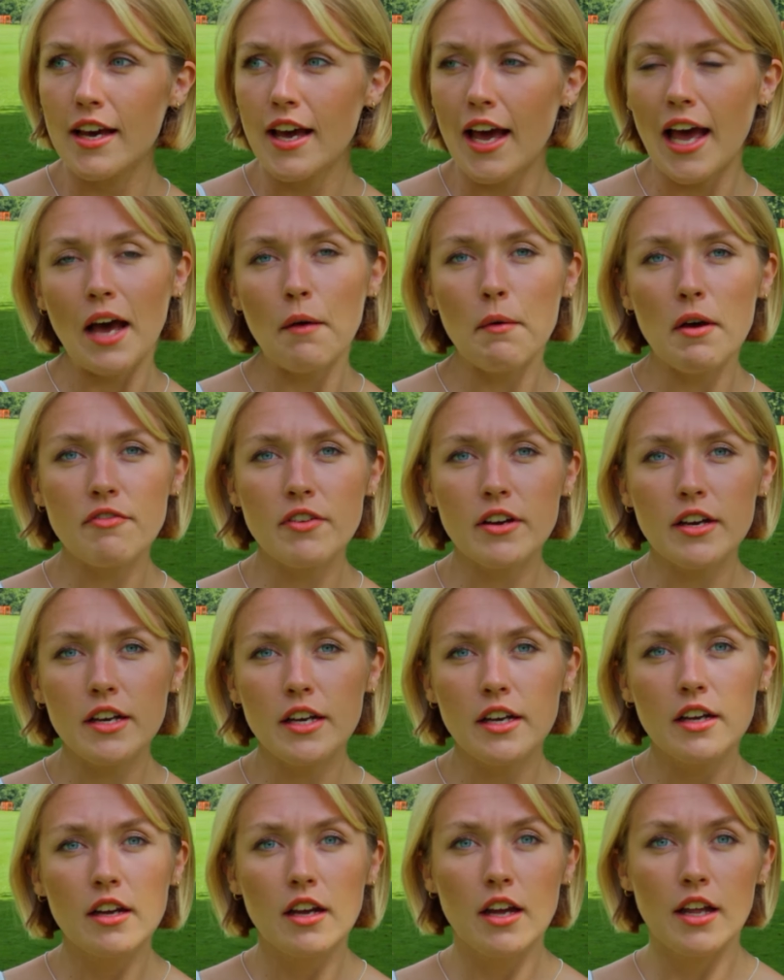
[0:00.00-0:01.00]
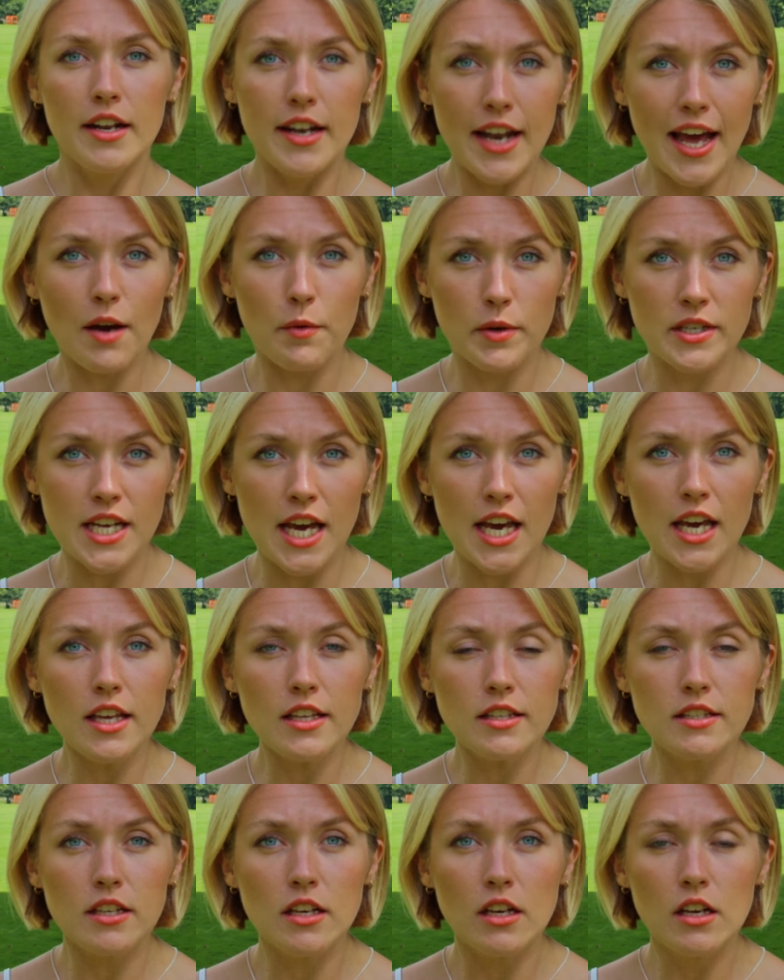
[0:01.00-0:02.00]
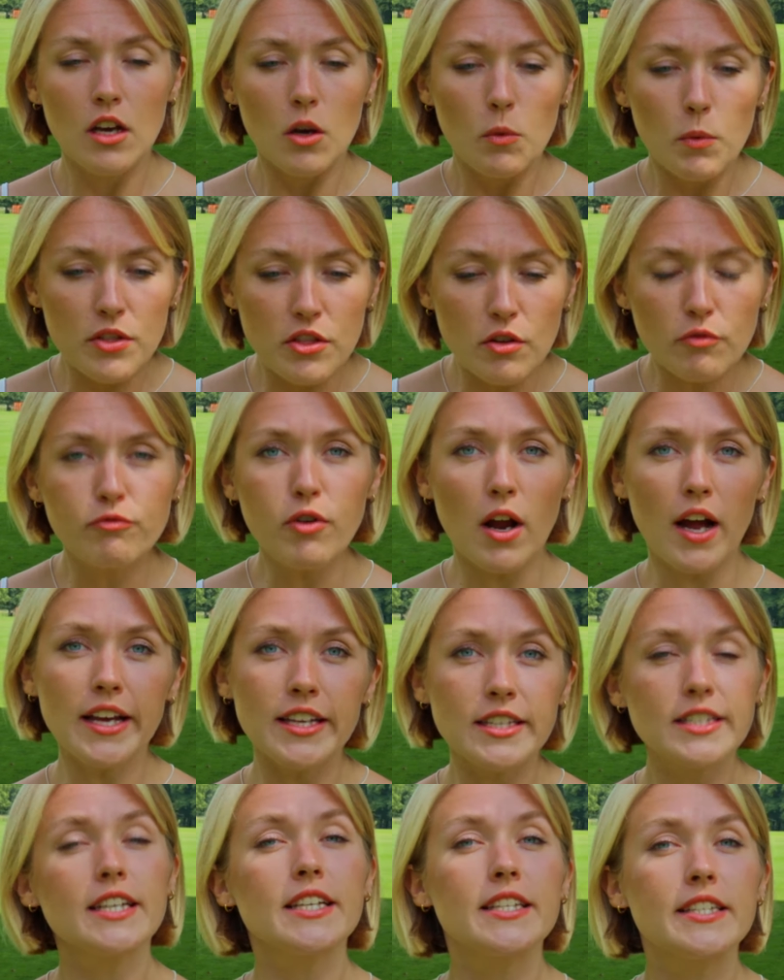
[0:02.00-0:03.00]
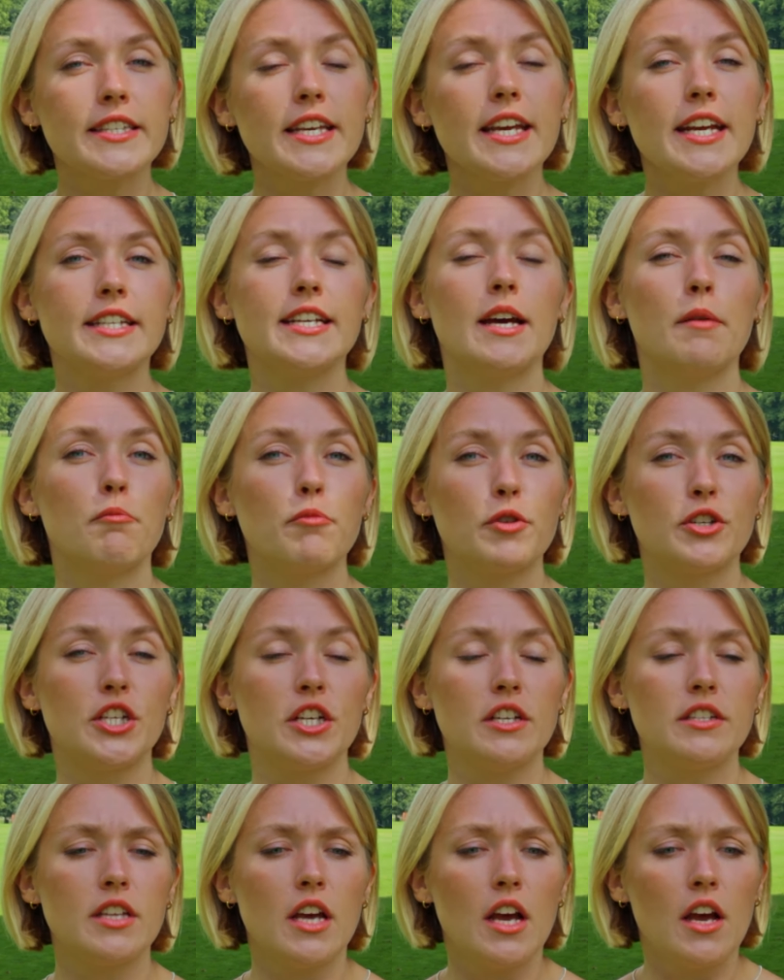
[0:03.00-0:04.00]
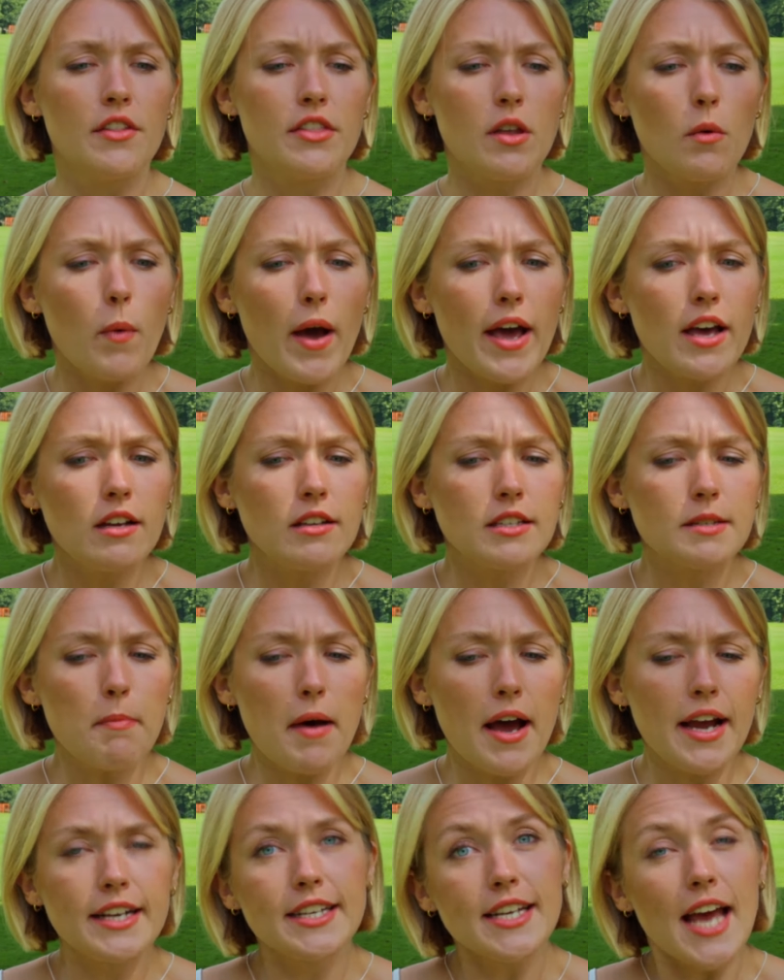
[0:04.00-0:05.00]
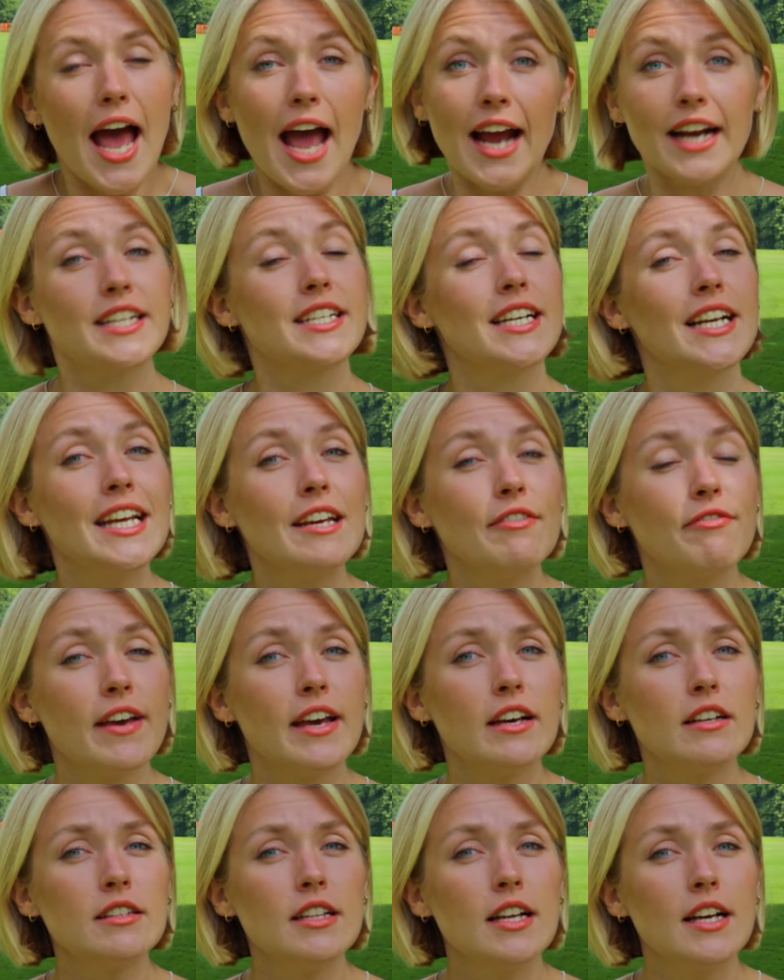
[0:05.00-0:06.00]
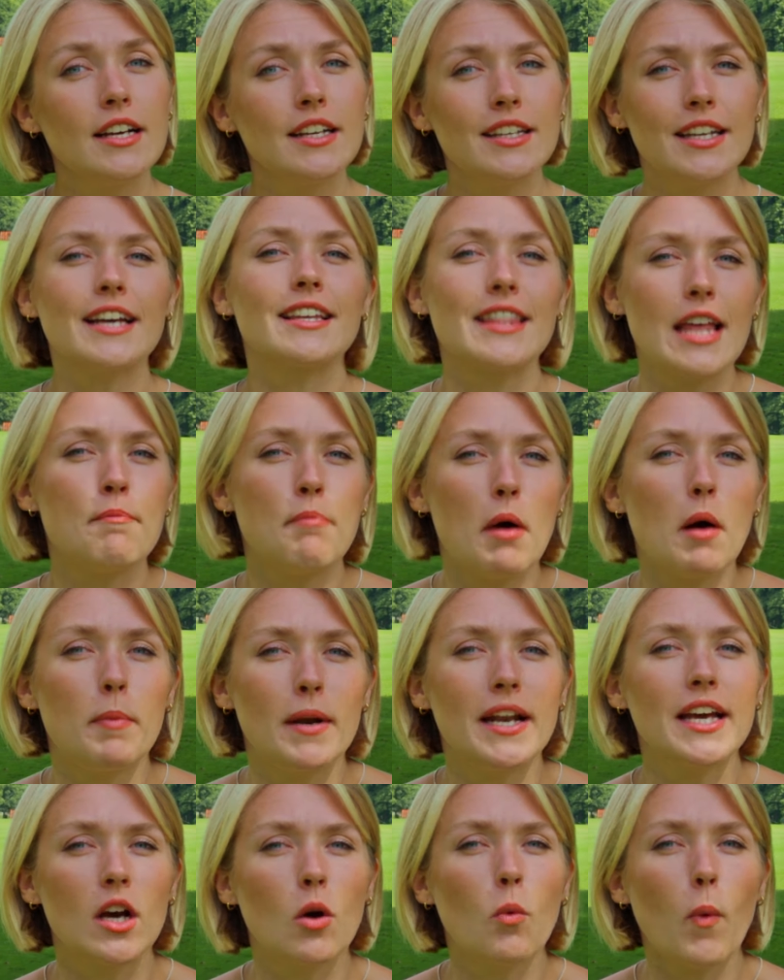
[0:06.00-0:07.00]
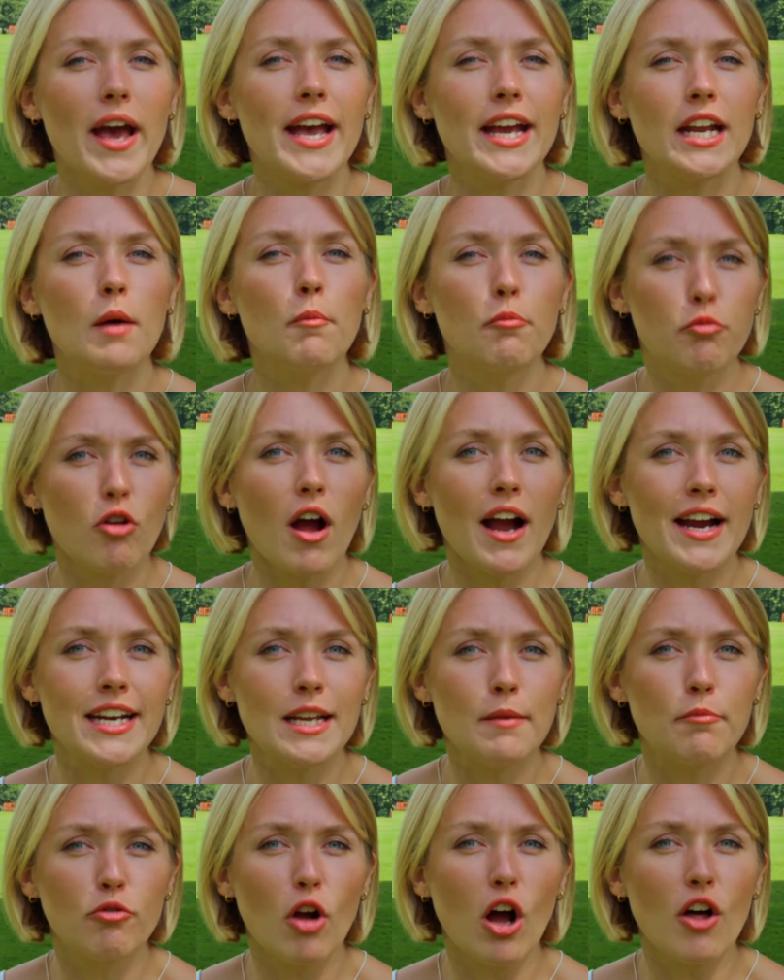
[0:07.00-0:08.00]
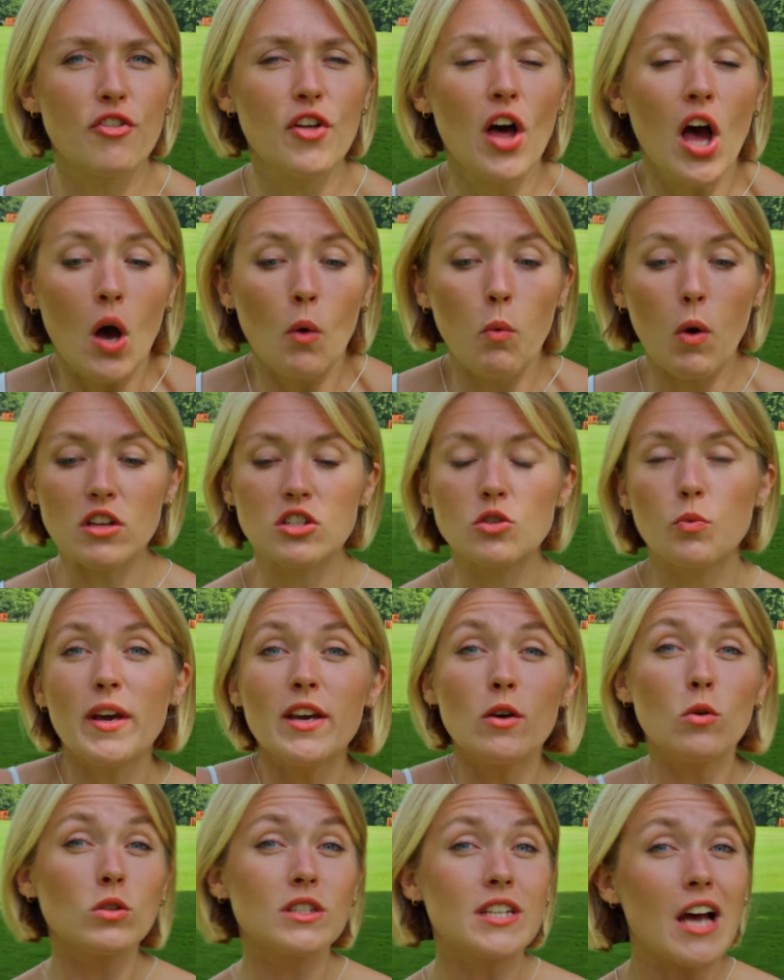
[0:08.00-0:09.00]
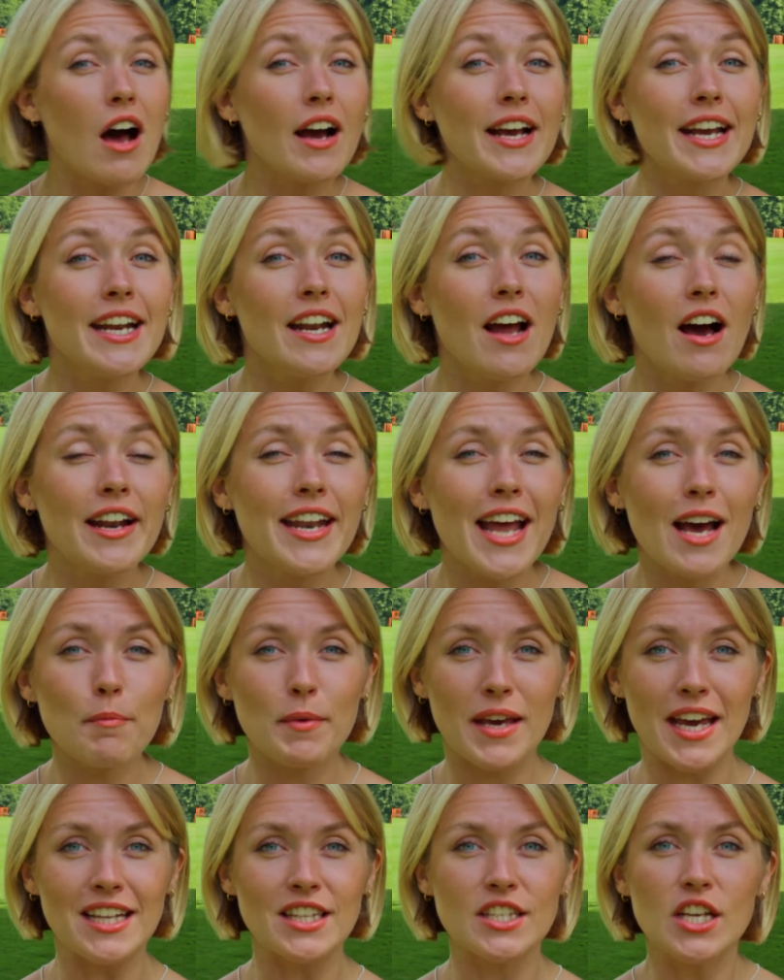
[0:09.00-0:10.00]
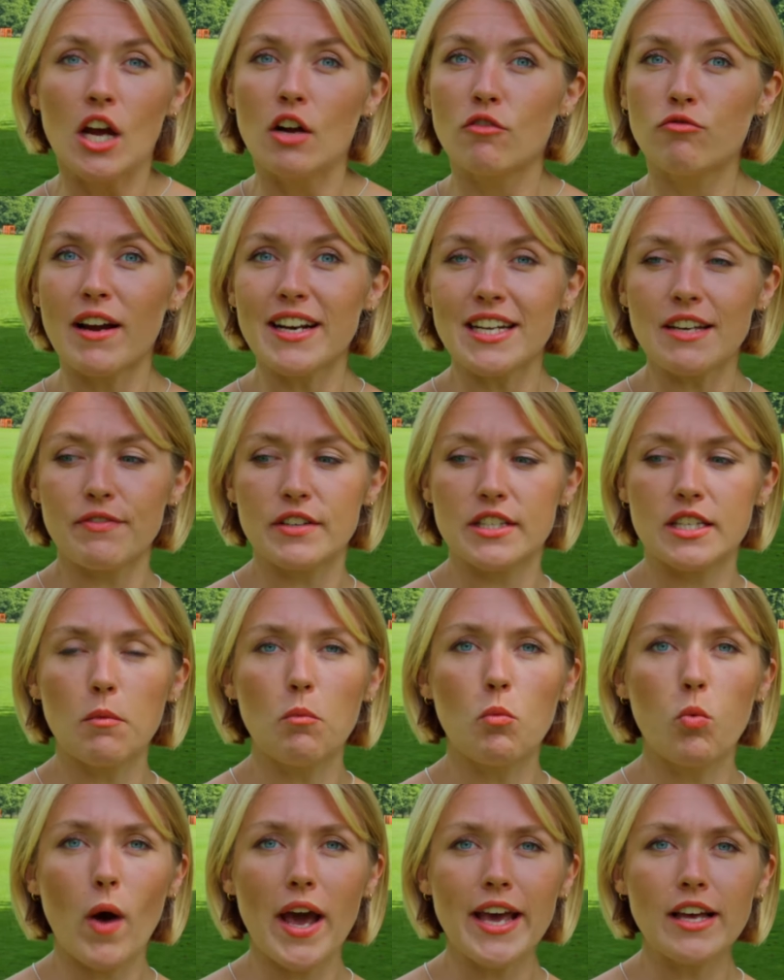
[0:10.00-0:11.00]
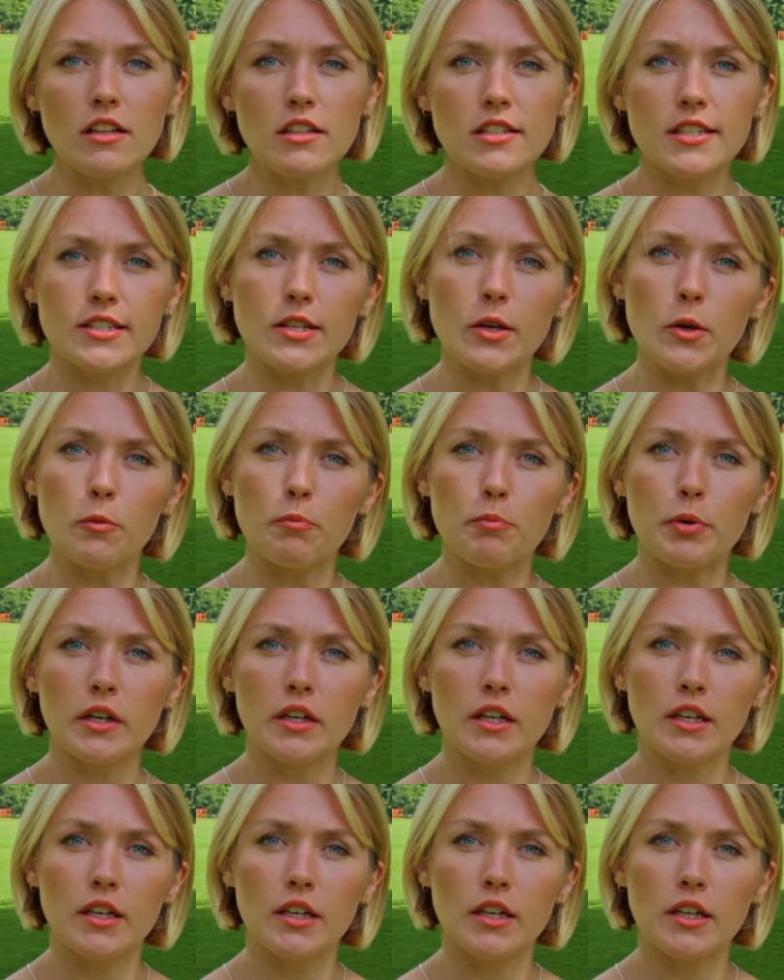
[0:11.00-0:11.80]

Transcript: However, nowadays, with the rising sea temperatures, the whales might actually feel like they're bubbling away in a briny broth, whilst we all tuck in our napkins, ready for some whale soup.